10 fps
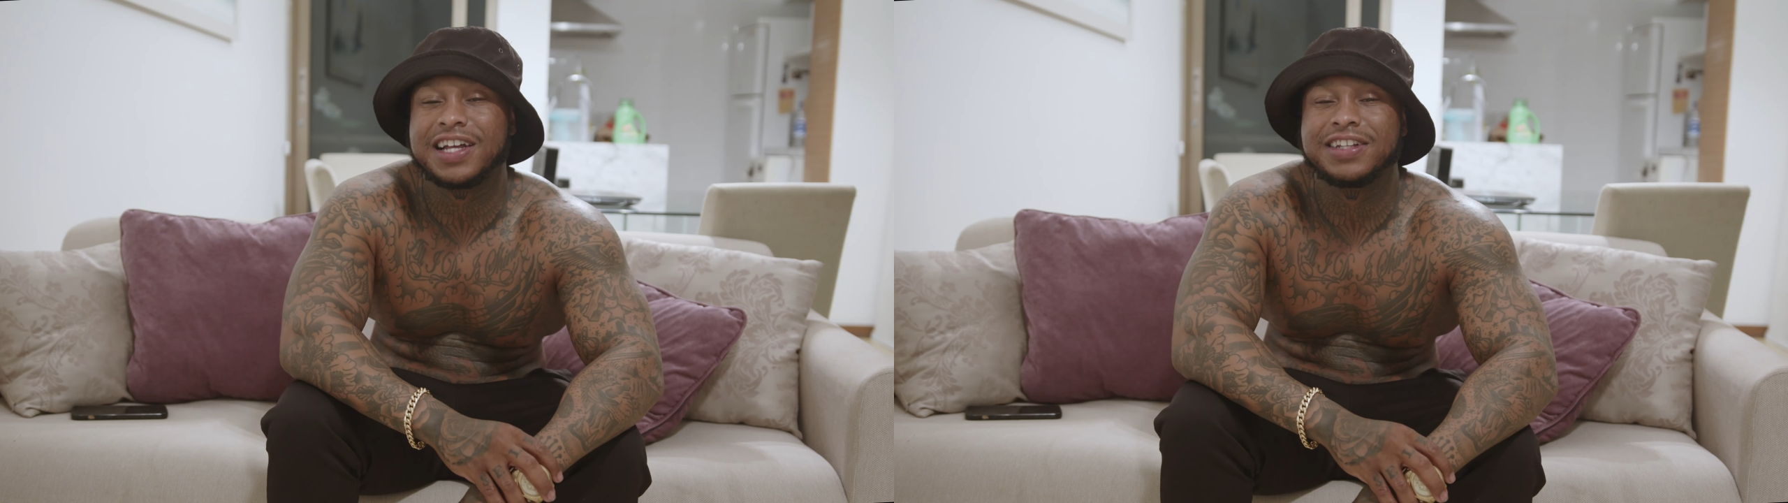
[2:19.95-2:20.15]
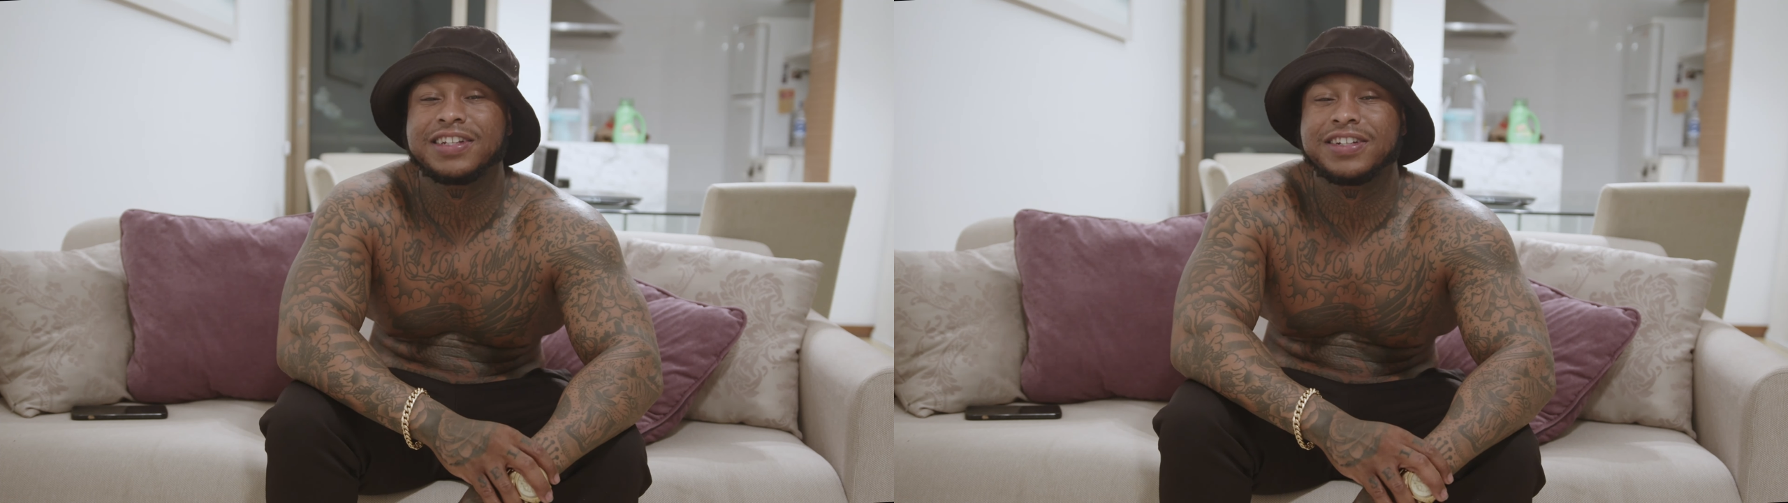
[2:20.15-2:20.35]

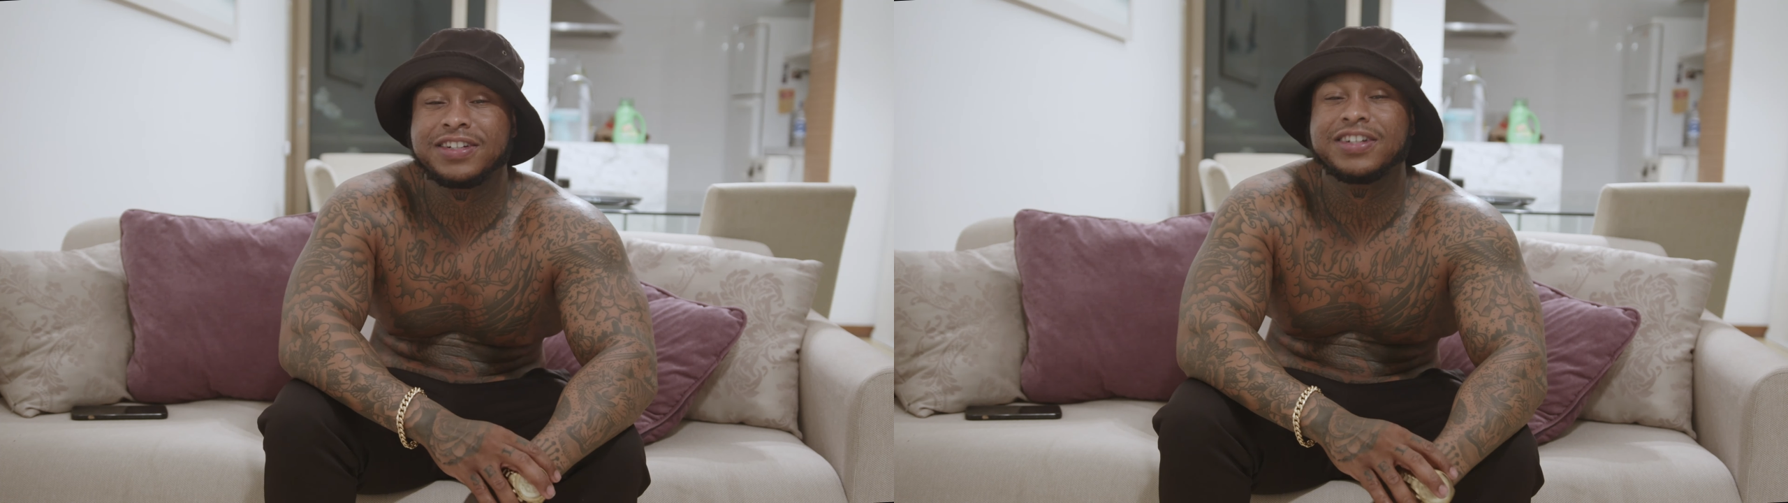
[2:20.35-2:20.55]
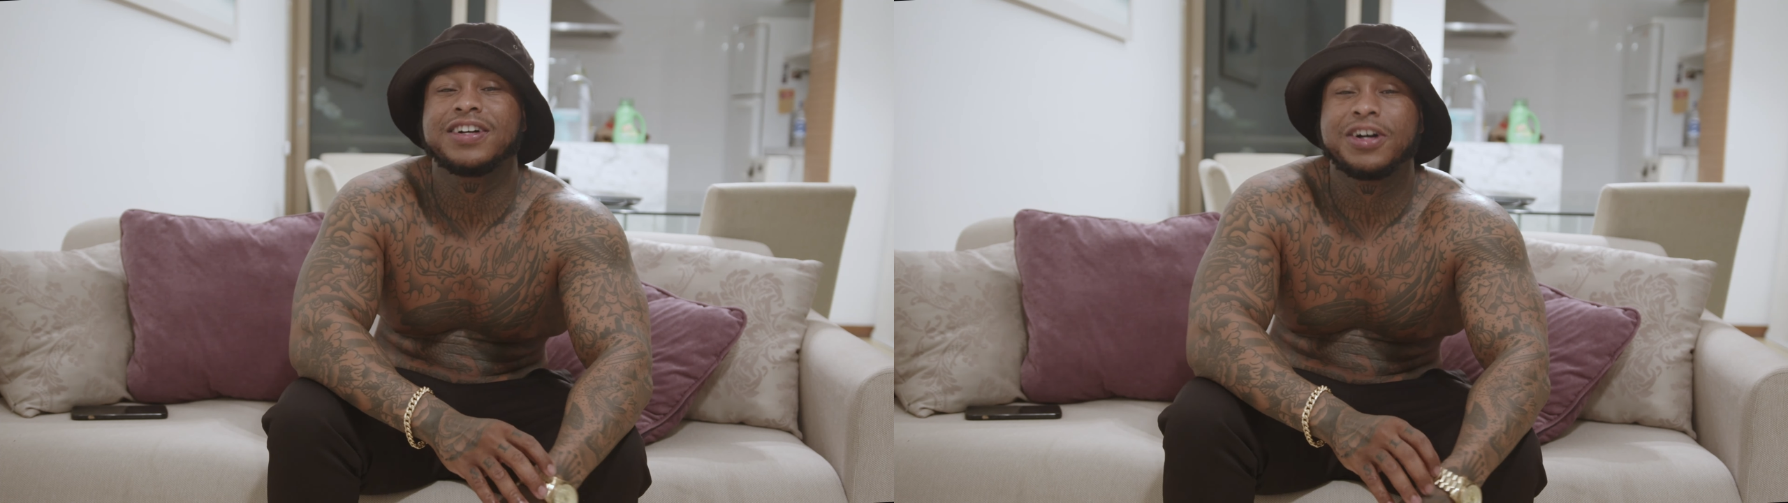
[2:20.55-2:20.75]
out there,
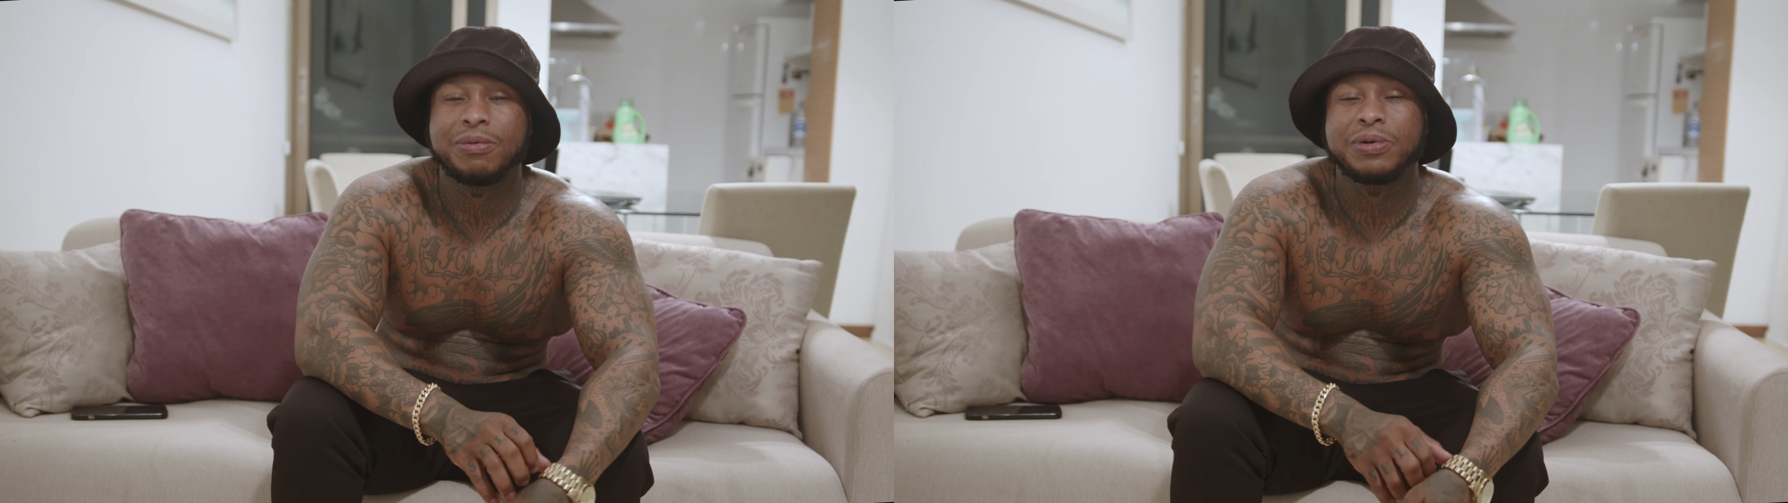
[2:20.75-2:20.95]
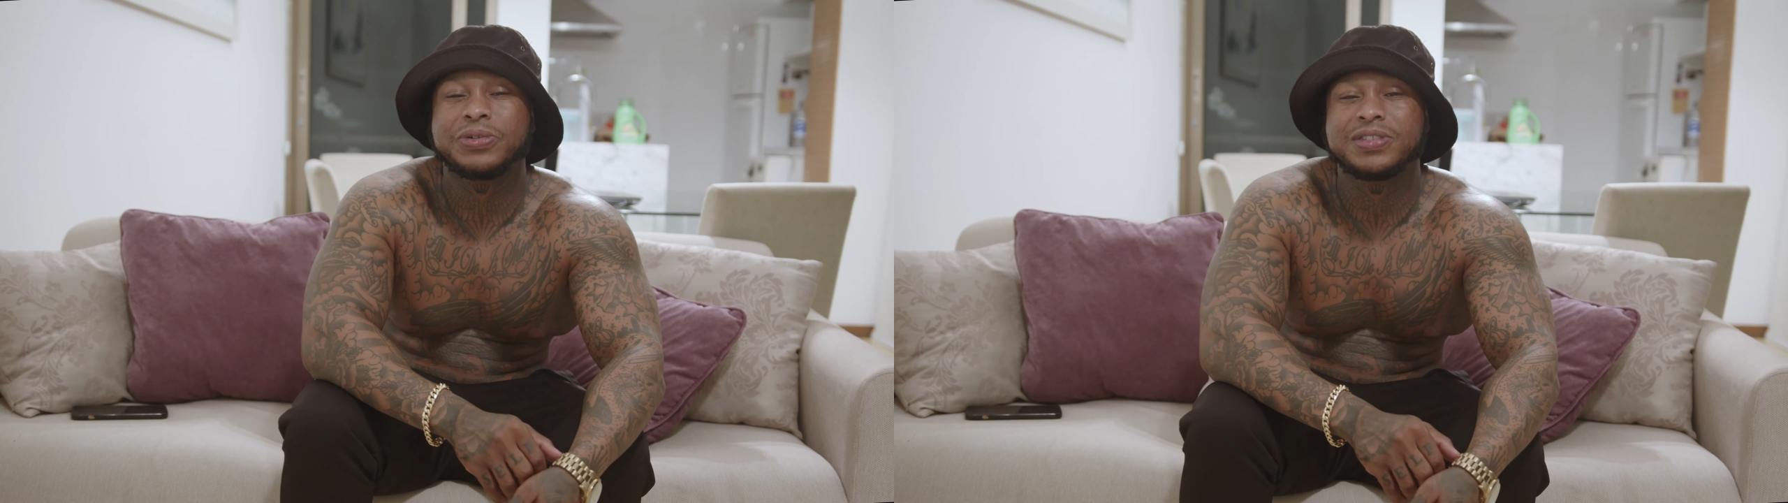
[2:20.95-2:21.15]

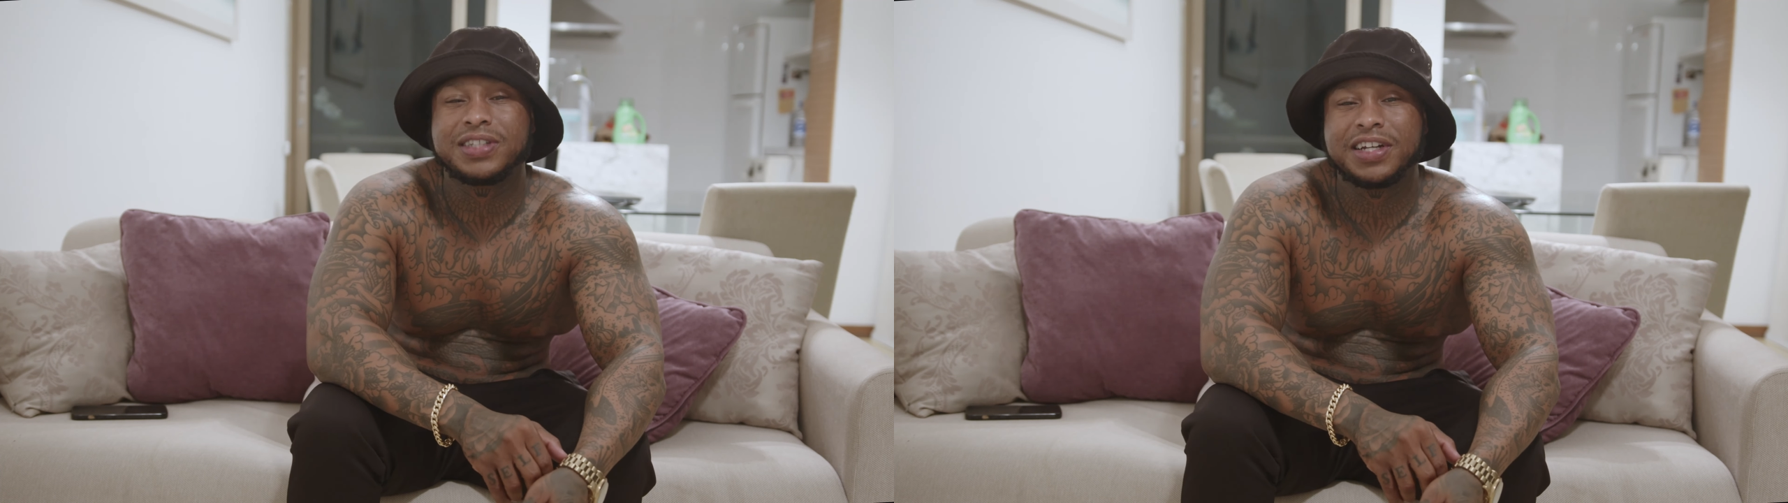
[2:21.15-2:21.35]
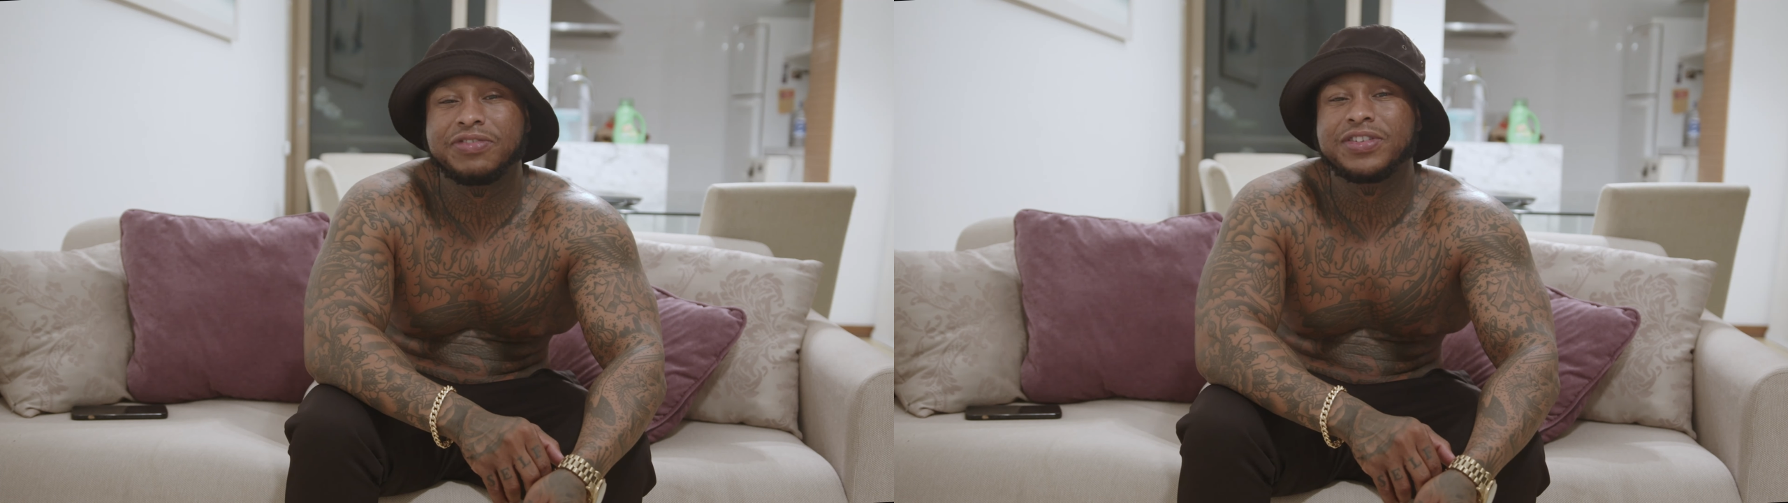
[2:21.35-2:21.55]
most
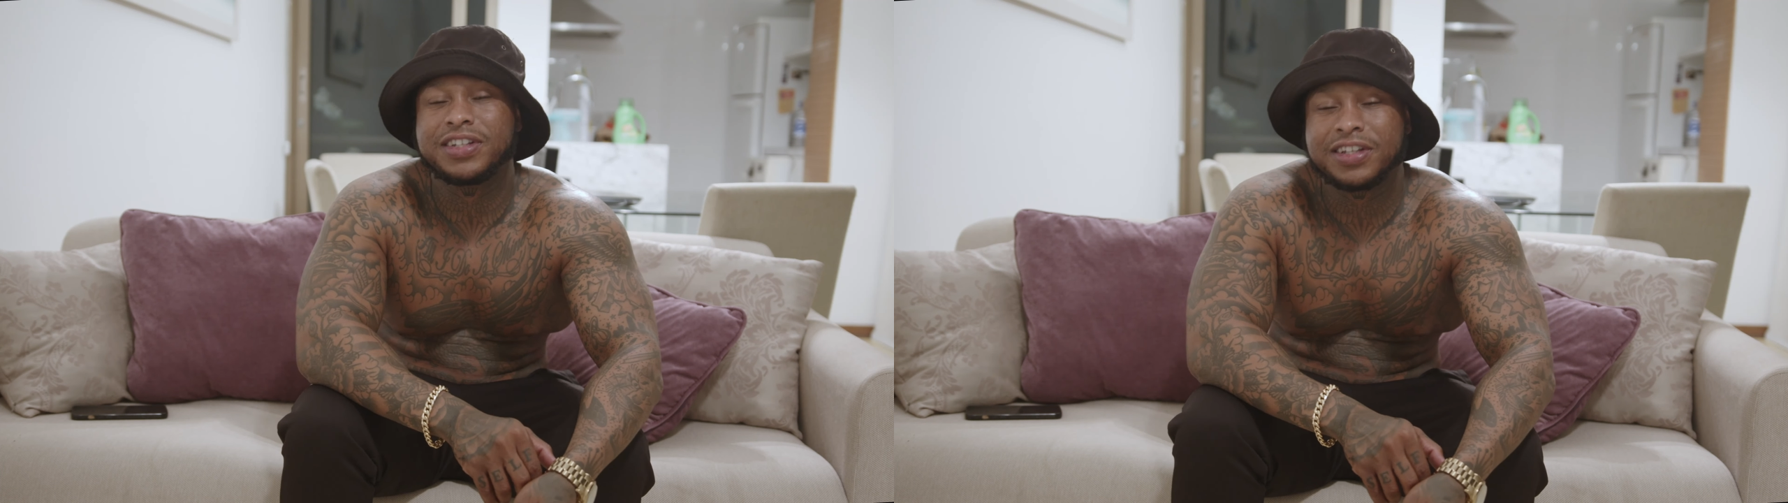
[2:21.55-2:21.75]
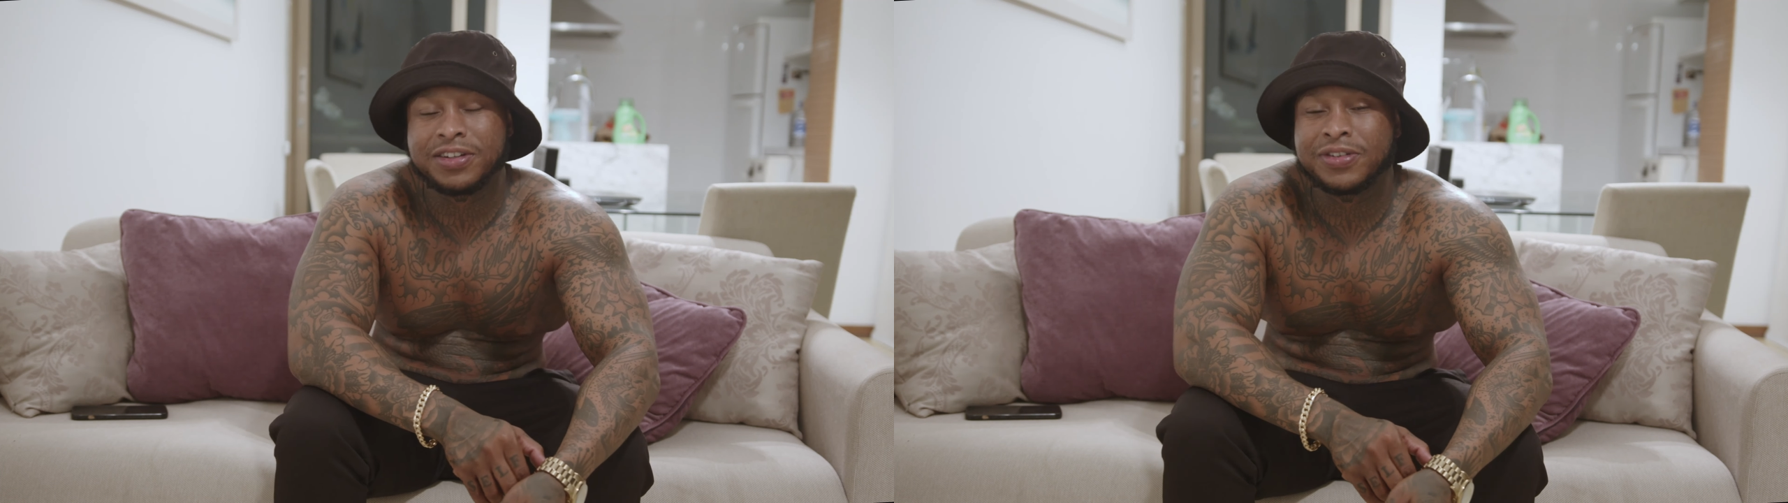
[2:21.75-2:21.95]
definitely.